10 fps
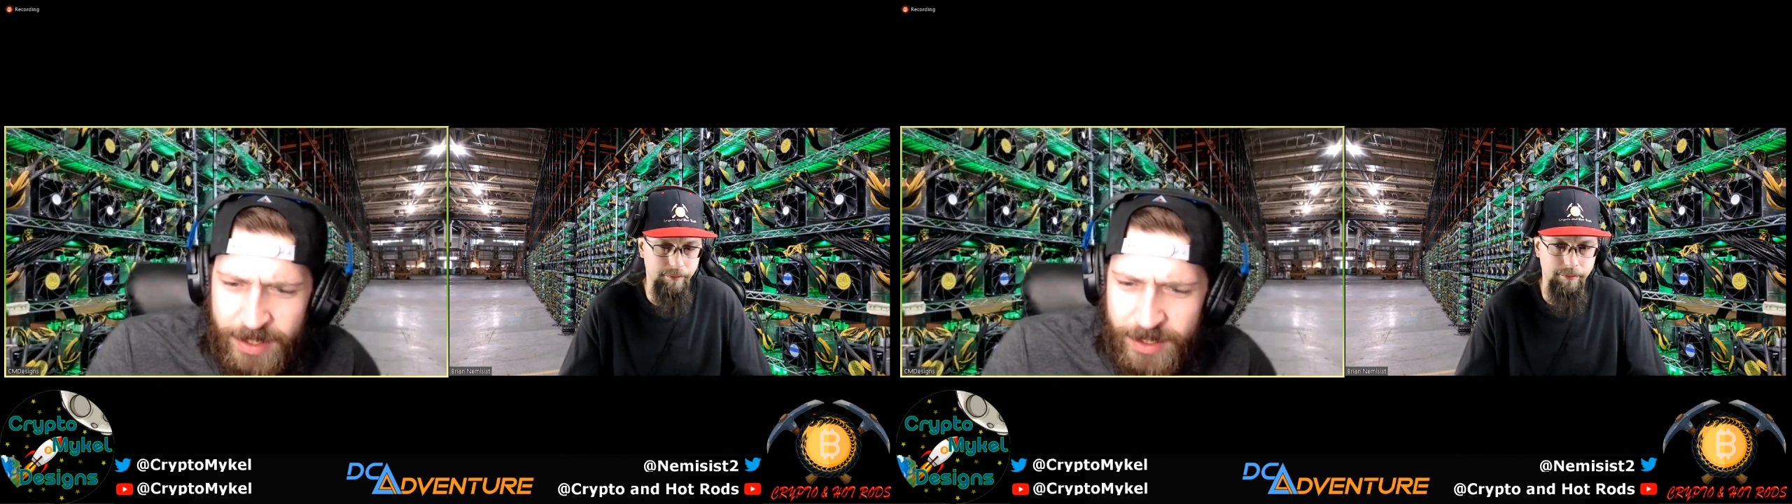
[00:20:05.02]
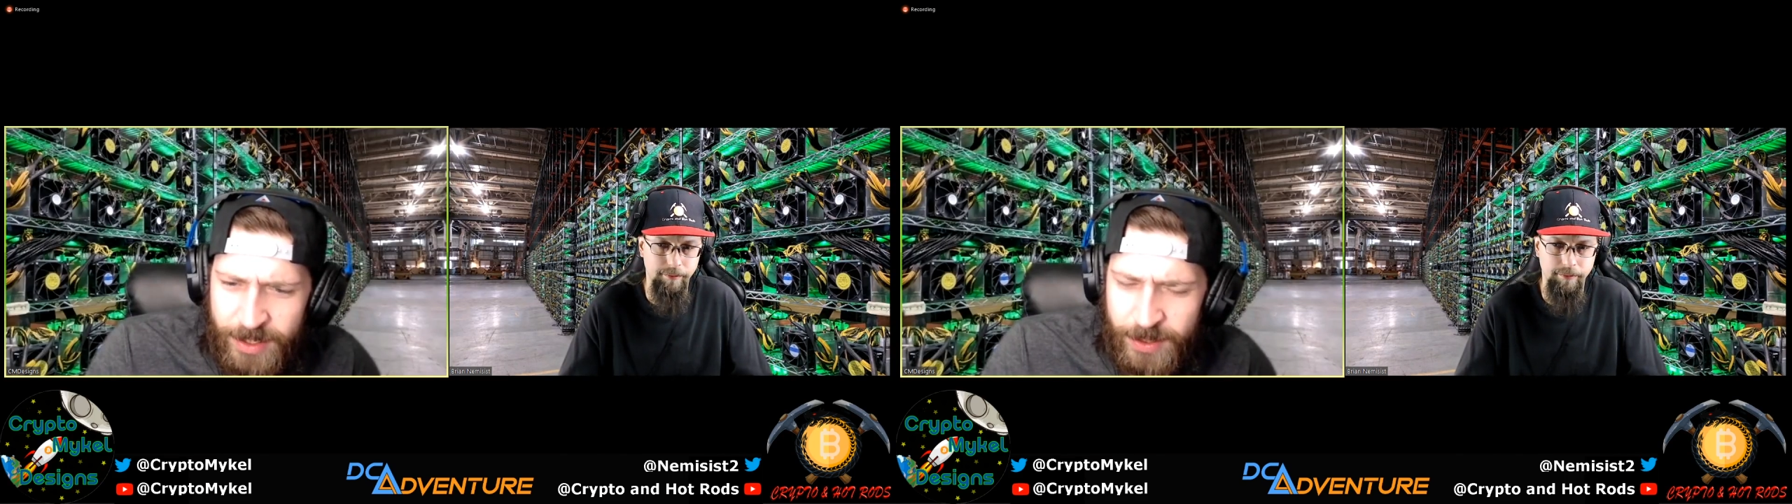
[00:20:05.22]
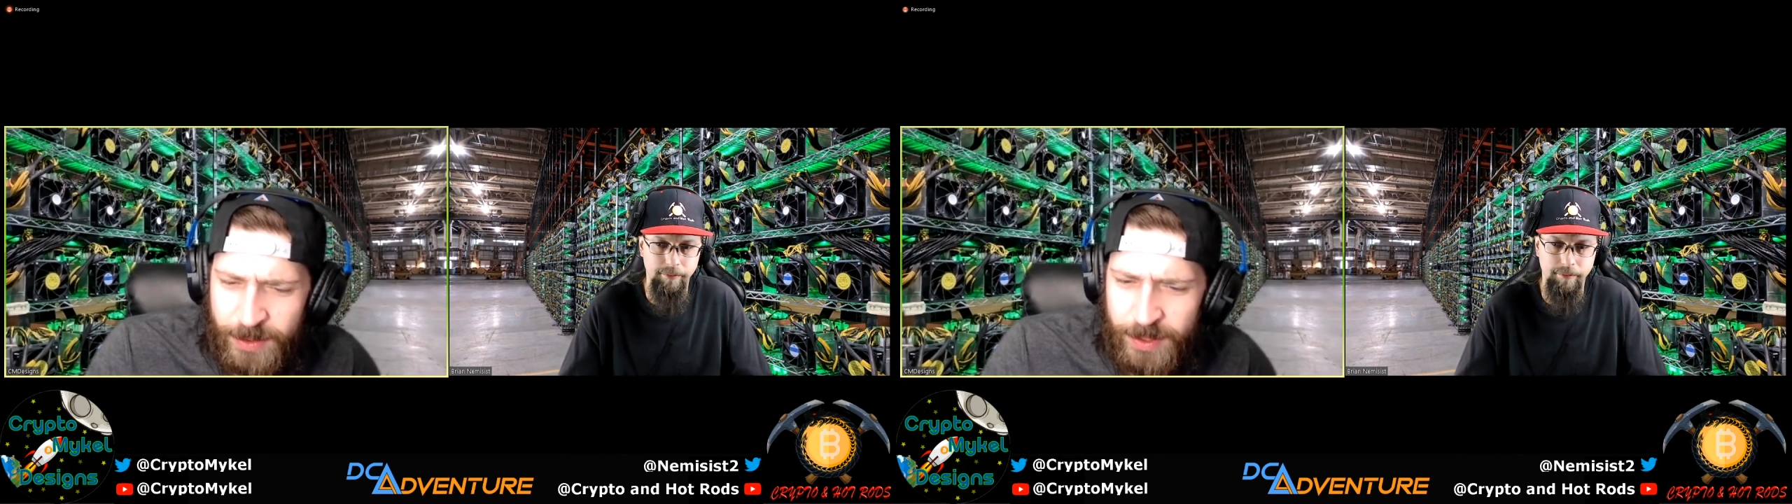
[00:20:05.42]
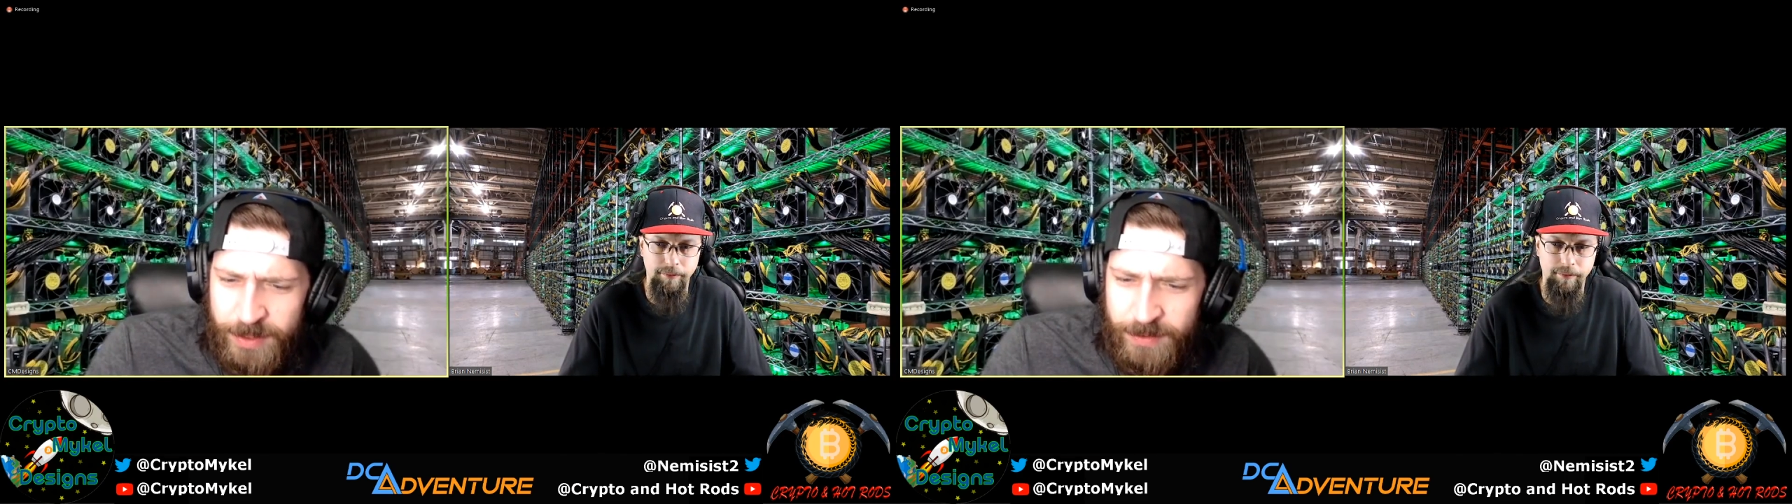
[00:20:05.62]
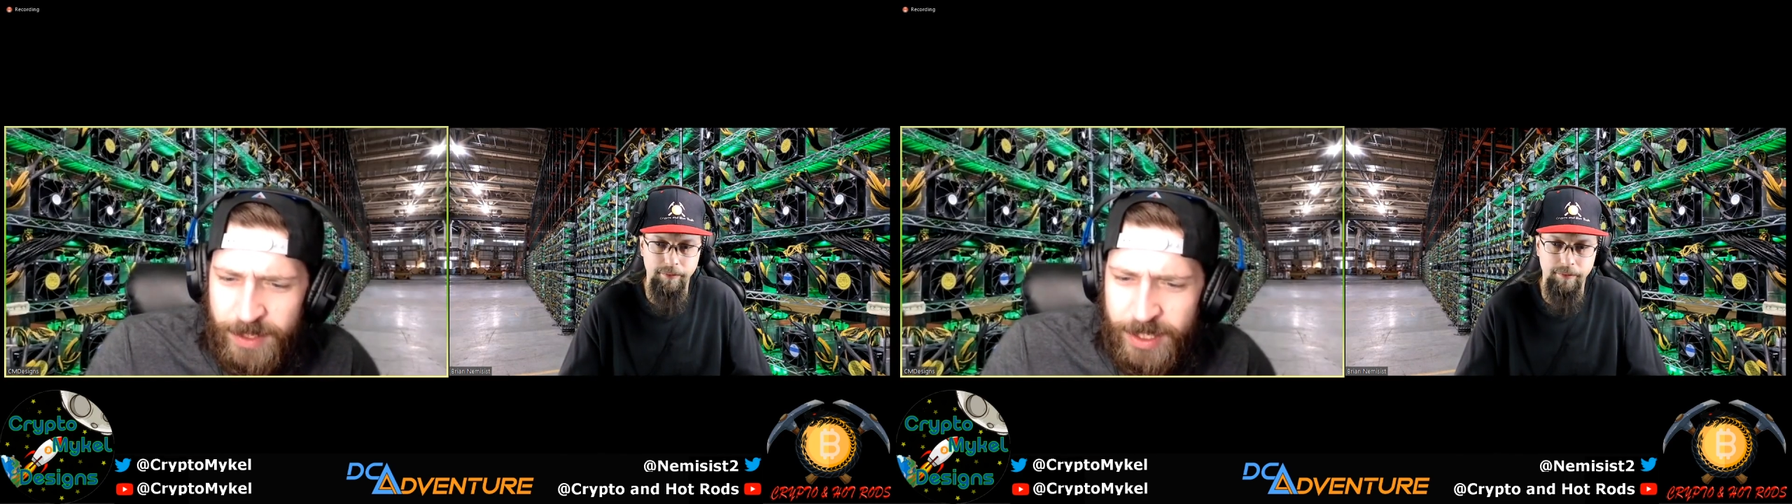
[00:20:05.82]
new
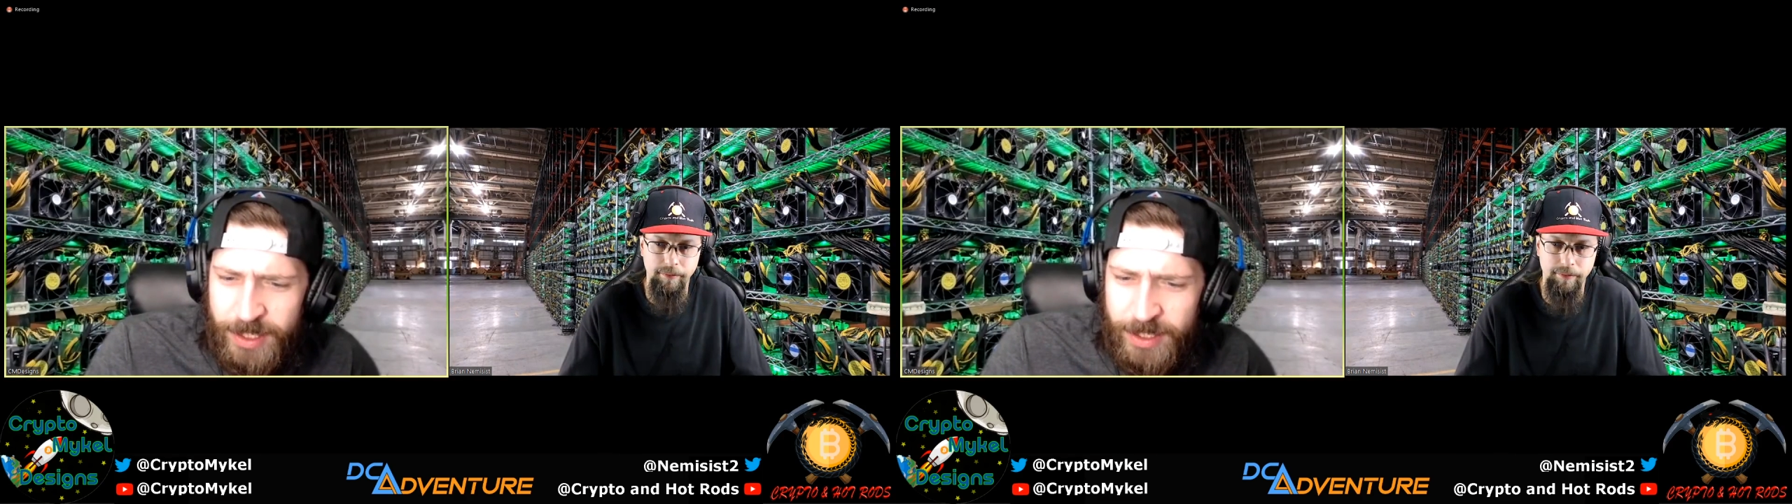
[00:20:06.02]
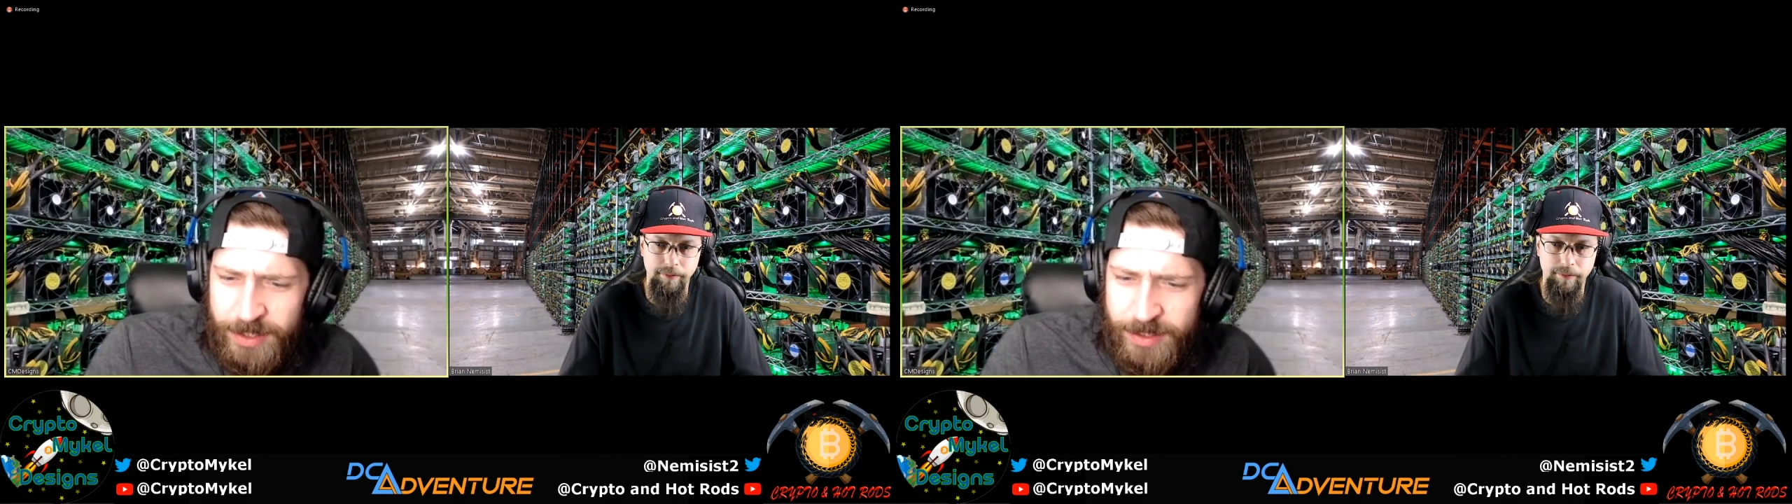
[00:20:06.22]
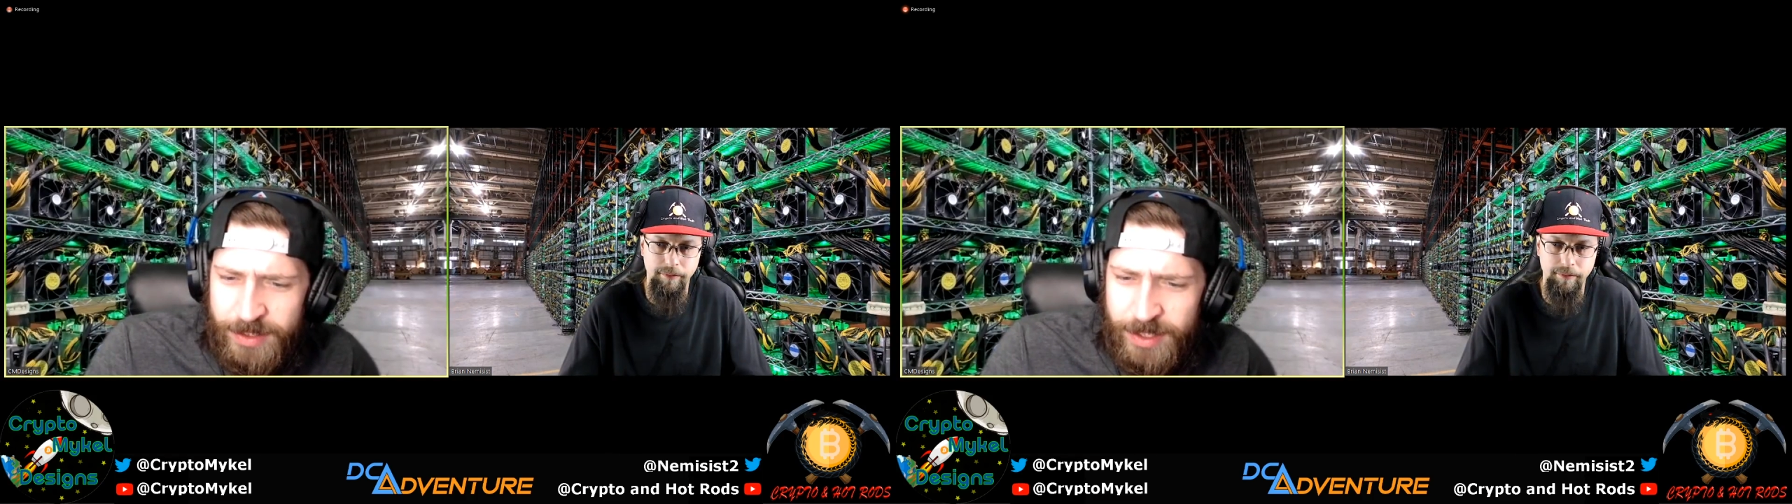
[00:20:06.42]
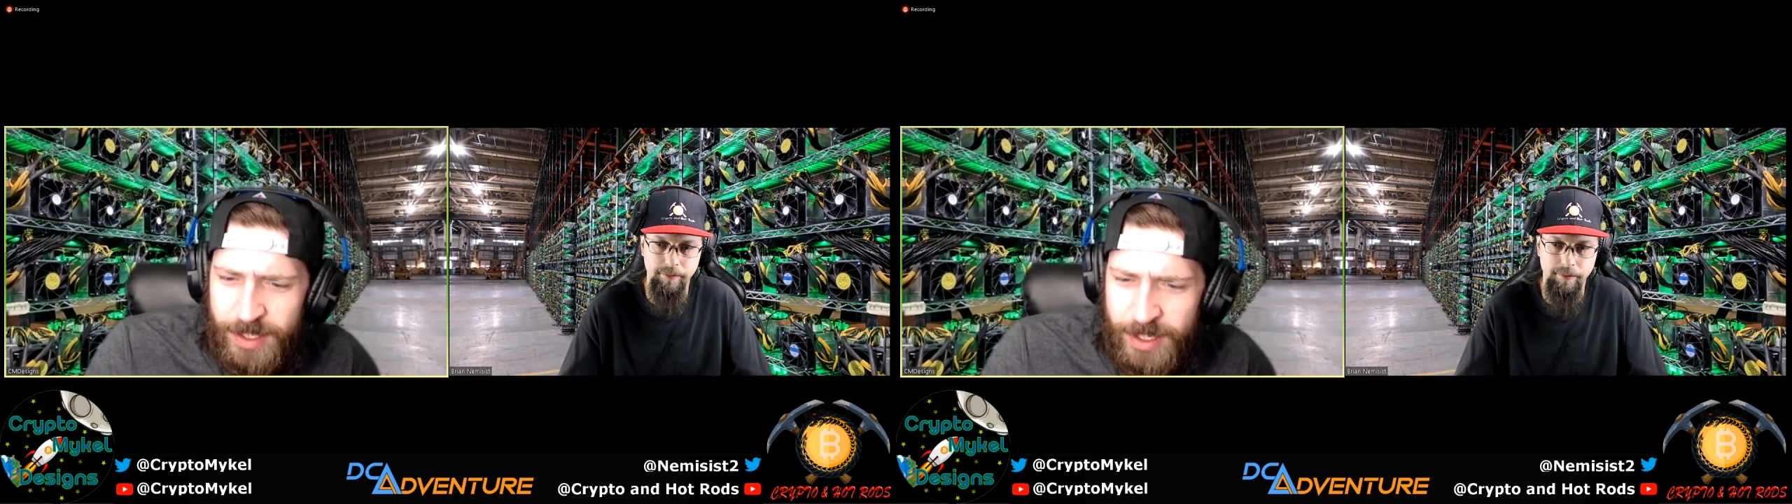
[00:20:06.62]
NVIDIAs